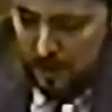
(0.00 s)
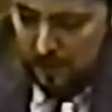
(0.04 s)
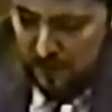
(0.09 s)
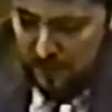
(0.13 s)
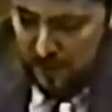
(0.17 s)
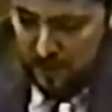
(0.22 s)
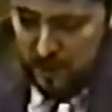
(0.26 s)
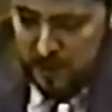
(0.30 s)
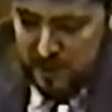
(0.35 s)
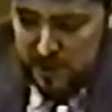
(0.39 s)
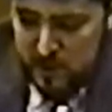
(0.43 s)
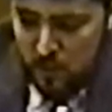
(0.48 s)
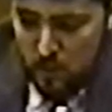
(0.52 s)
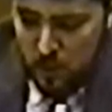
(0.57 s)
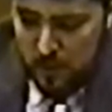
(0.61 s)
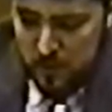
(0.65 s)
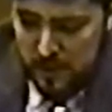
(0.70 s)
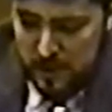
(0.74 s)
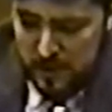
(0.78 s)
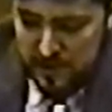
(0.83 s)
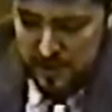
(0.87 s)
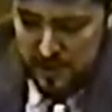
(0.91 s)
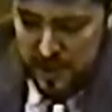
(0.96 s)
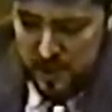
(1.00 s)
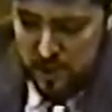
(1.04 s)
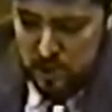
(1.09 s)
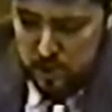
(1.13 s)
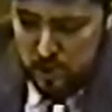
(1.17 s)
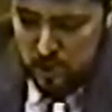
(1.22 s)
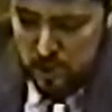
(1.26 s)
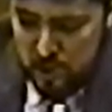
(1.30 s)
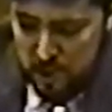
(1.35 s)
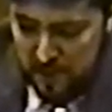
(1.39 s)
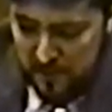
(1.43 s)
The first
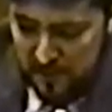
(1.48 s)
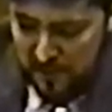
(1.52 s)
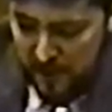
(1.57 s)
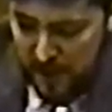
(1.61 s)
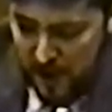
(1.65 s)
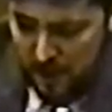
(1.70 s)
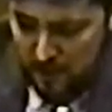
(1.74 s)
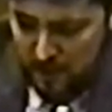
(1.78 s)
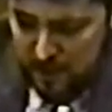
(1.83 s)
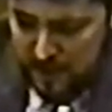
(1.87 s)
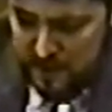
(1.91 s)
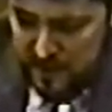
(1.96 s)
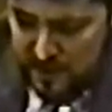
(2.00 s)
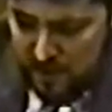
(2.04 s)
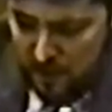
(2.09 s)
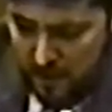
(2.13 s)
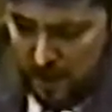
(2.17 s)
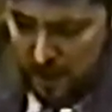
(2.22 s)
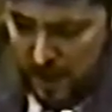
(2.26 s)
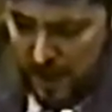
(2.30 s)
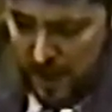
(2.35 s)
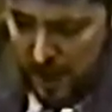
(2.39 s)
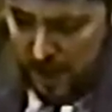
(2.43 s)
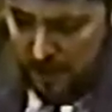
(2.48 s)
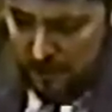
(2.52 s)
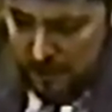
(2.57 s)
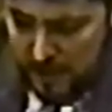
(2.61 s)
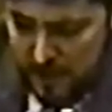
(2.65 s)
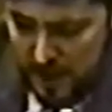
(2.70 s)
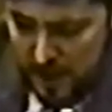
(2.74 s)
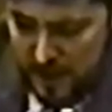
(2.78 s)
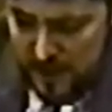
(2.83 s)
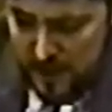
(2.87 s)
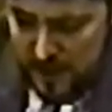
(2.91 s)
organization she founded, starting
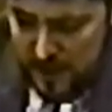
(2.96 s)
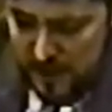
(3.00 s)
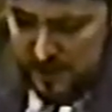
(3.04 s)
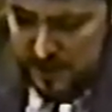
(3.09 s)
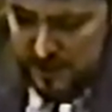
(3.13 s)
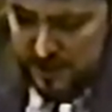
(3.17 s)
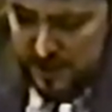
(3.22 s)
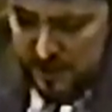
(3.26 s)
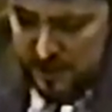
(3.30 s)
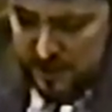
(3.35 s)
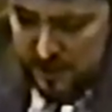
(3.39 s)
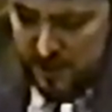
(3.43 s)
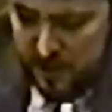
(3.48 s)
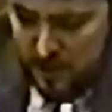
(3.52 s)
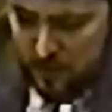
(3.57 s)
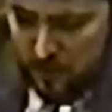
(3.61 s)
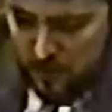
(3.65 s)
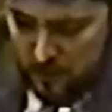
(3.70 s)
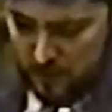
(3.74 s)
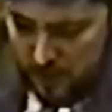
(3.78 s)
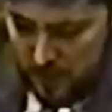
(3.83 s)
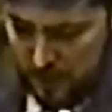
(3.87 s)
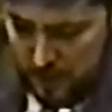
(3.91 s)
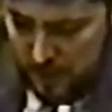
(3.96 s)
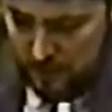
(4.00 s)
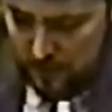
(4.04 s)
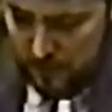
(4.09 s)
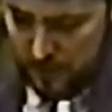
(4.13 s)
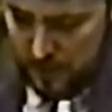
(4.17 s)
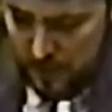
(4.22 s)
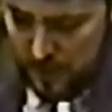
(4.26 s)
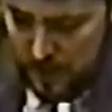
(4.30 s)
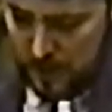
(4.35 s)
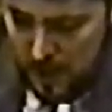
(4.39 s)
out in 1963,
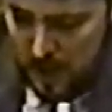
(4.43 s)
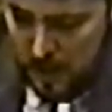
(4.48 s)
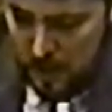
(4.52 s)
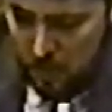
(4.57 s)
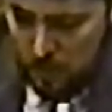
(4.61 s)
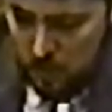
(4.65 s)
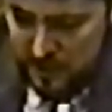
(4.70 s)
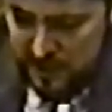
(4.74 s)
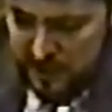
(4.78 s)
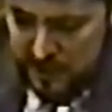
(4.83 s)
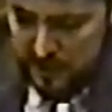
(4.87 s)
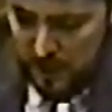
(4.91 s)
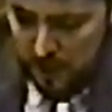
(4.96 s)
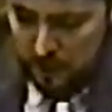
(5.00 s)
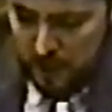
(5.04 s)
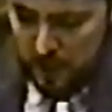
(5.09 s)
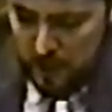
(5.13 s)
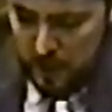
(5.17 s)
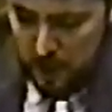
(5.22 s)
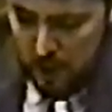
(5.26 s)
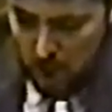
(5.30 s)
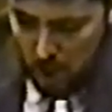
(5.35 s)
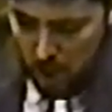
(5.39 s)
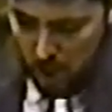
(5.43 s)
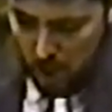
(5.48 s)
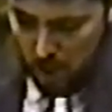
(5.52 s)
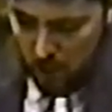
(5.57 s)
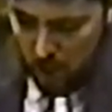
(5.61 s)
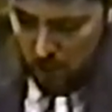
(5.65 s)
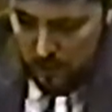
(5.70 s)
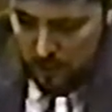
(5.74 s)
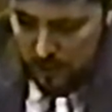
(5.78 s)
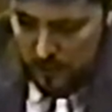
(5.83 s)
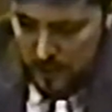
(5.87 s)
was something
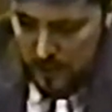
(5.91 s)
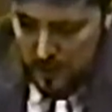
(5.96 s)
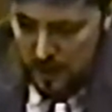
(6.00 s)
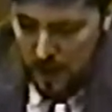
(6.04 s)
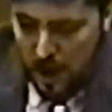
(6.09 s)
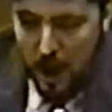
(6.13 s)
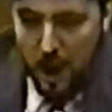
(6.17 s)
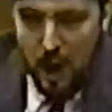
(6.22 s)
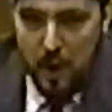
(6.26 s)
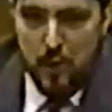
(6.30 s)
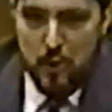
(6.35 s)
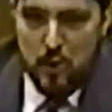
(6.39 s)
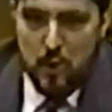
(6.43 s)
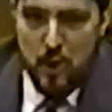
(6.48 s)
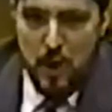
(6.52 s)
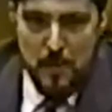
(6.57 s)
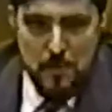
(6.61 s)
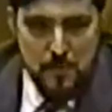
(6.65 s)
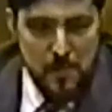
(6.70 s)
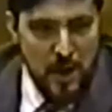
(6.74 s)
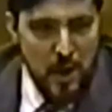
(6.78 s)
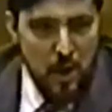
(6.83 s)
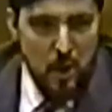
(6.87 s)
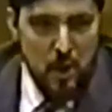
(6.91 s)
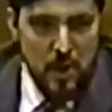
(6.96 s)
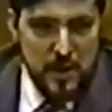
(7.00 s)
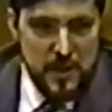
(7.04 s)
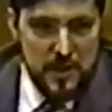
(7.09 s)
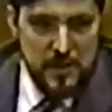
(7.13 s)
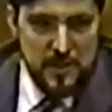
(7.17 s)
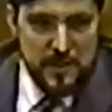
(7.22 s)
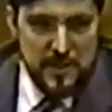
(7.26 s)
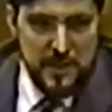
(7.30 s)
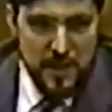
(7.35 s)
called Other
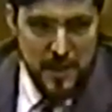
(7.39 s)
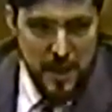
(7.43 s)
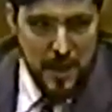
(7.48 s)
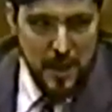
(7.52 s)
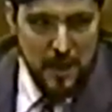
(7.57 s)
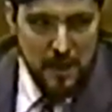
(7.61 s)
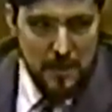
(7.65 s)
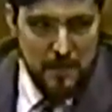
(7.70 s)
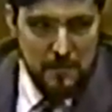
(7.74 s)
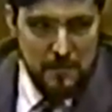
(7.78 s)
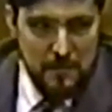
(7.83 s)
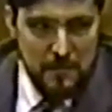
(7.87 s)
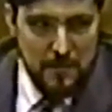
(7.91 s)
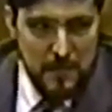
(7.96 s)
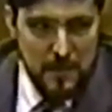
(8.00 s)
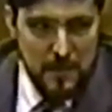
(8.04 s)
Americans, Inc.